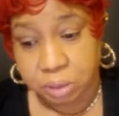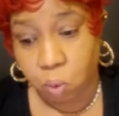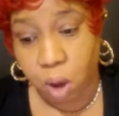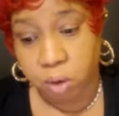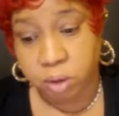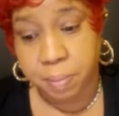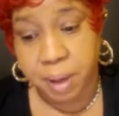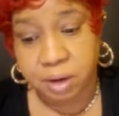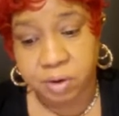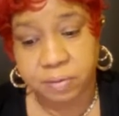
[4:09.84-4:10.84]
Wow, the
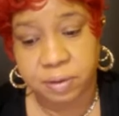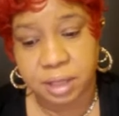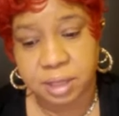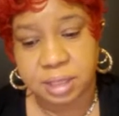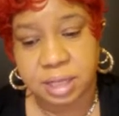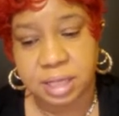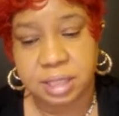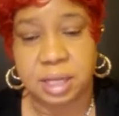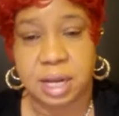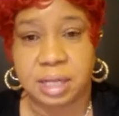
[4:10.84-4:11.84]
manner of death is
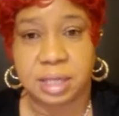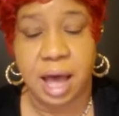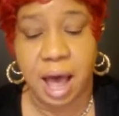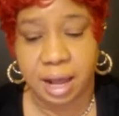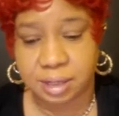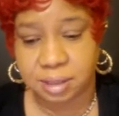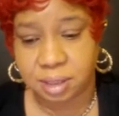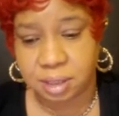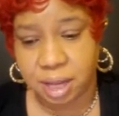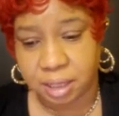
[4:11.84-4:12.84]
listed as
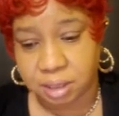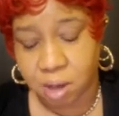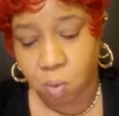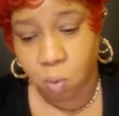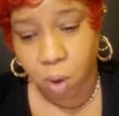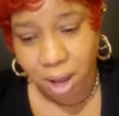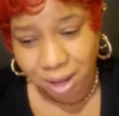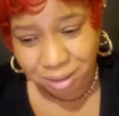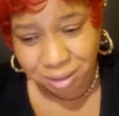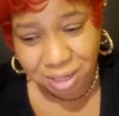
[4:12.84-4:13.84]
accidental.
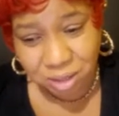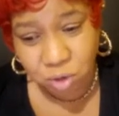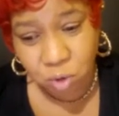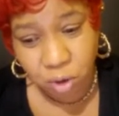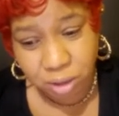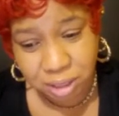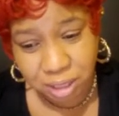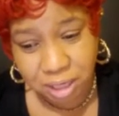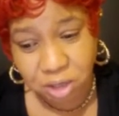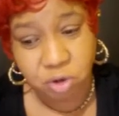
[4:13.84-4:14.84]
What? He
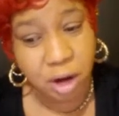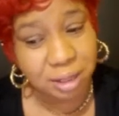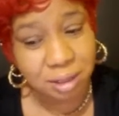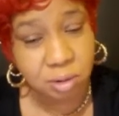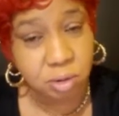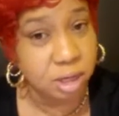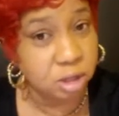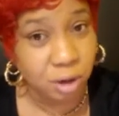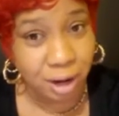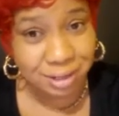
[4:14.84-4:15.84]

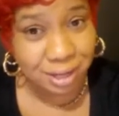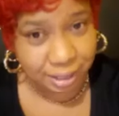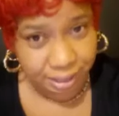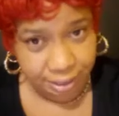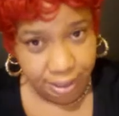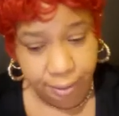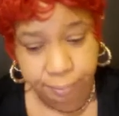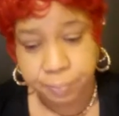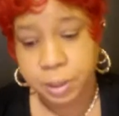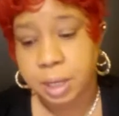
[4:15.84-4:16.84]
drank tequila
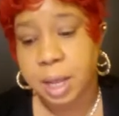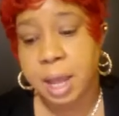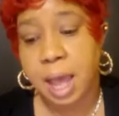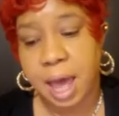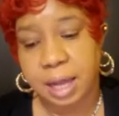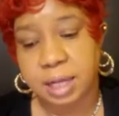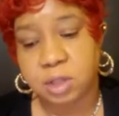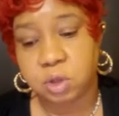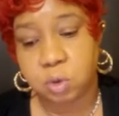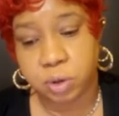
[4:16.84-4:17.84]
and he
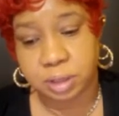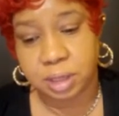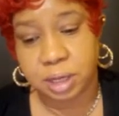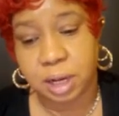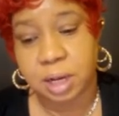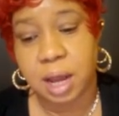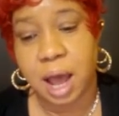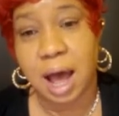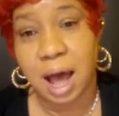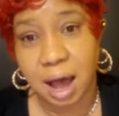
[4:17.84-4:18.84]
snorted
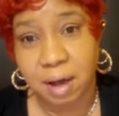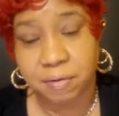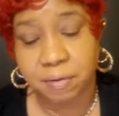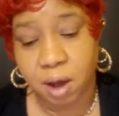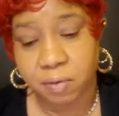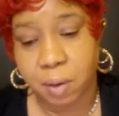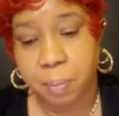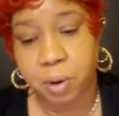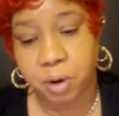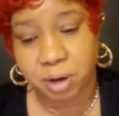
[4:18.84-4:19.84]
half of a
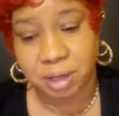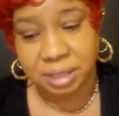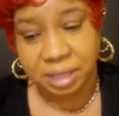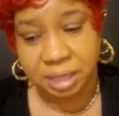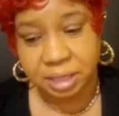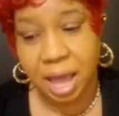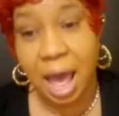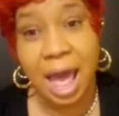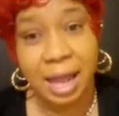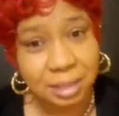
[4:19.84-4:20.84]
Percocet
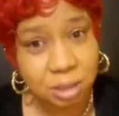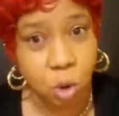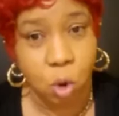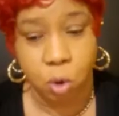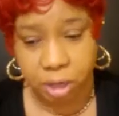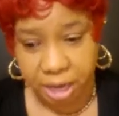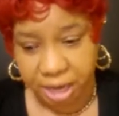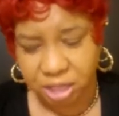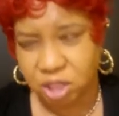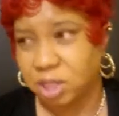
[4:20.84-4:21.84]
and
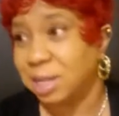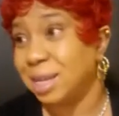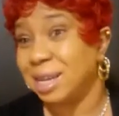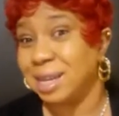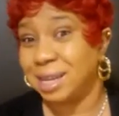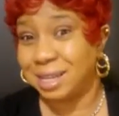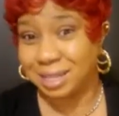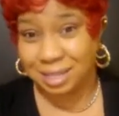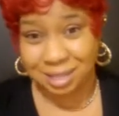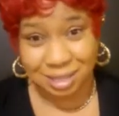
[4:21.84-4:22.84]
cocaine.
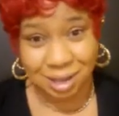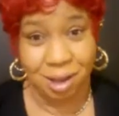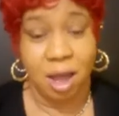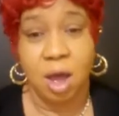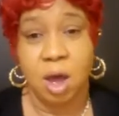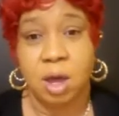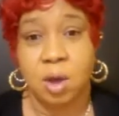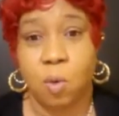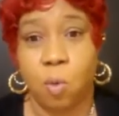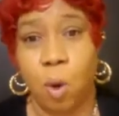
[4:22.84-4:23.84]
Jeez.
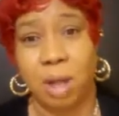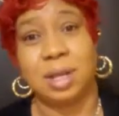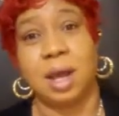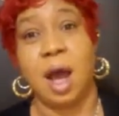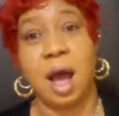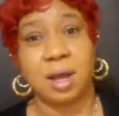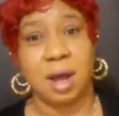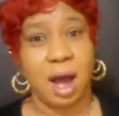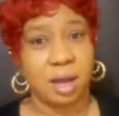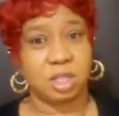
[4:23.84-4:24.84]
What a
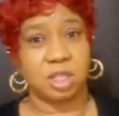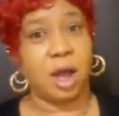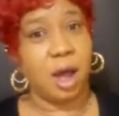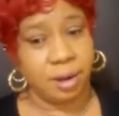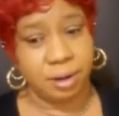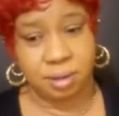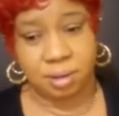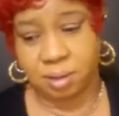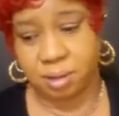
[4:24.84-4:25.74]
concoction.